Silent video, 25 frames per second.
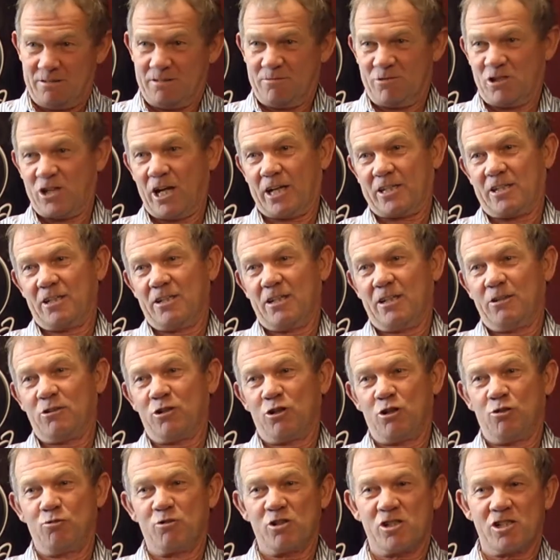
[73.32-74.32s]
checked it in,
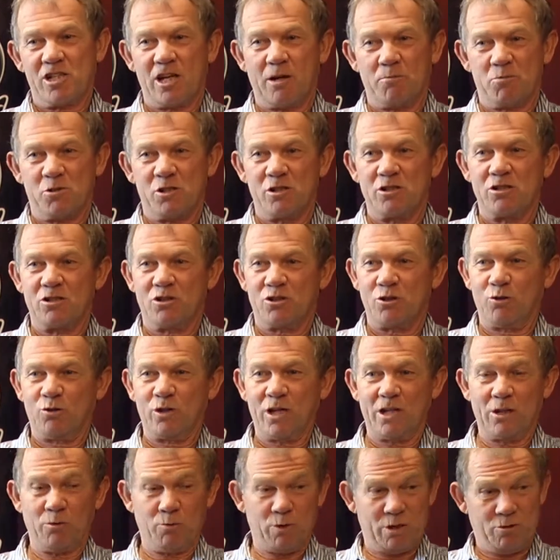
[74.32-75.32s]
good reception. So
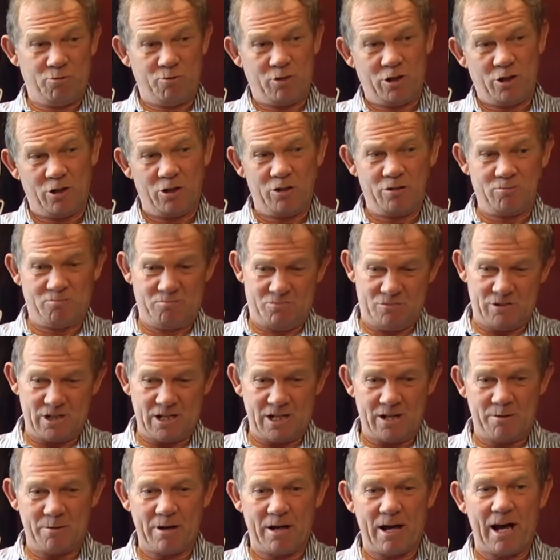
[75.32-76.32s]
then I went round,
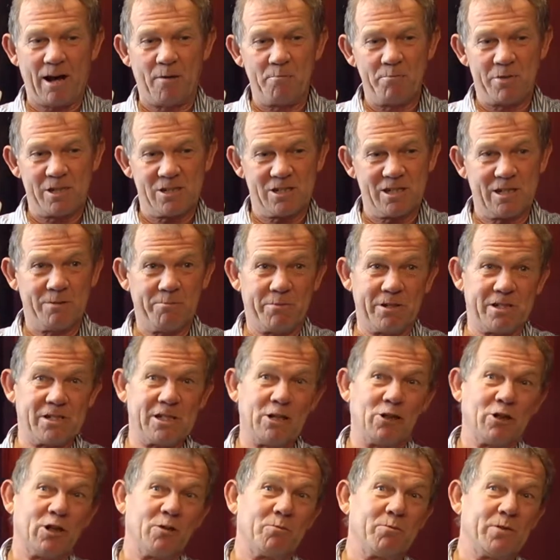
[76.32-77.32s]
yeah, I'm busy, busy,
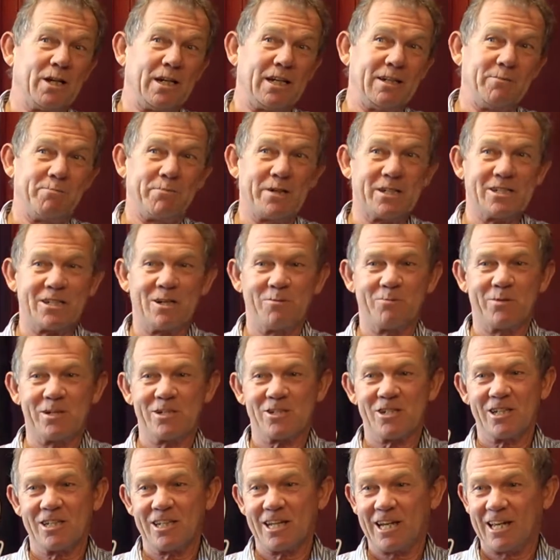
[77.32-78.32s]
look at me, busy,
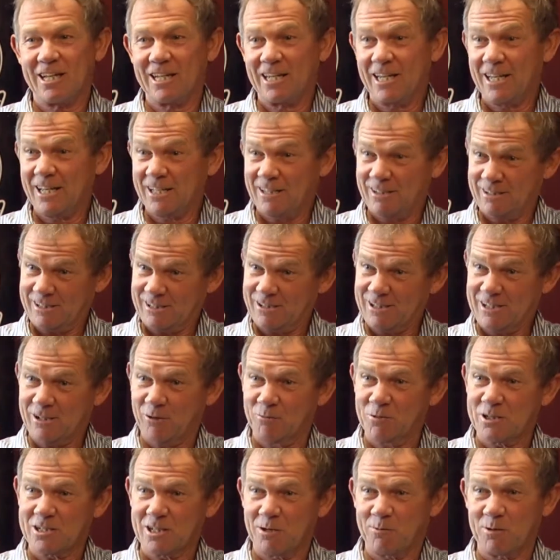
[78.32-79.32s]
busy. And then
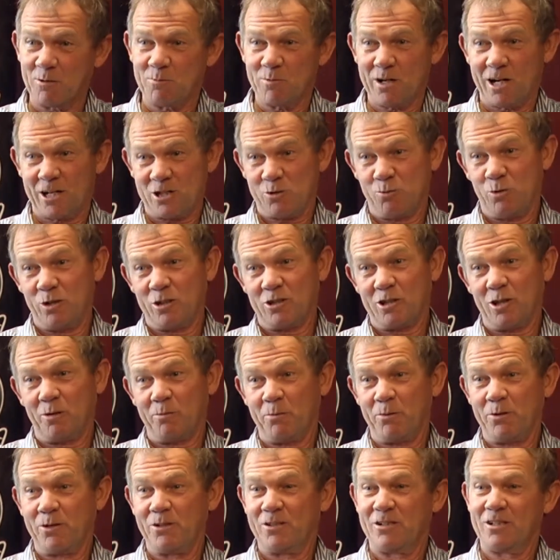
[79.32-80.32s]
come the time when the match went
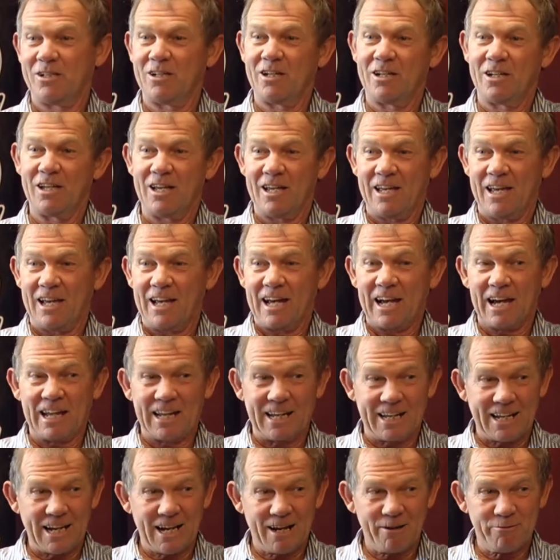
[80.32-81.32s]
up, and
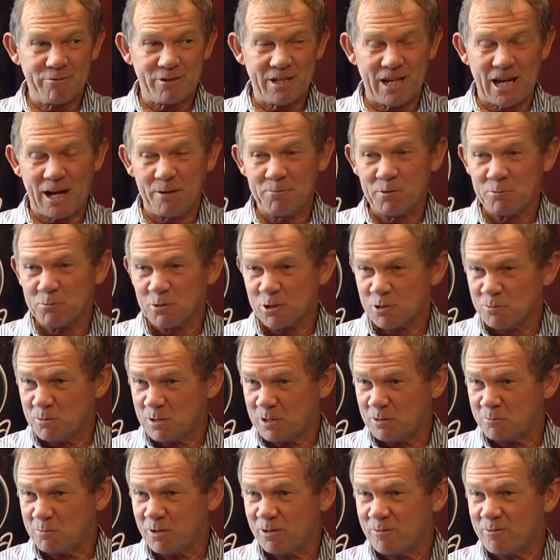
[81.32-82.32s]
at half time there must have
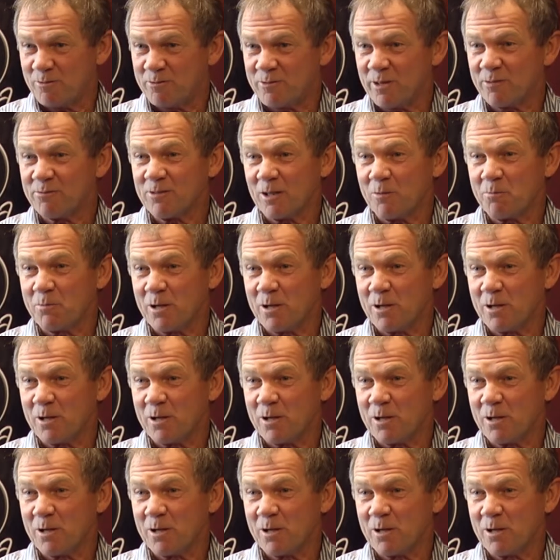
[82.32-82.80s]
been about 50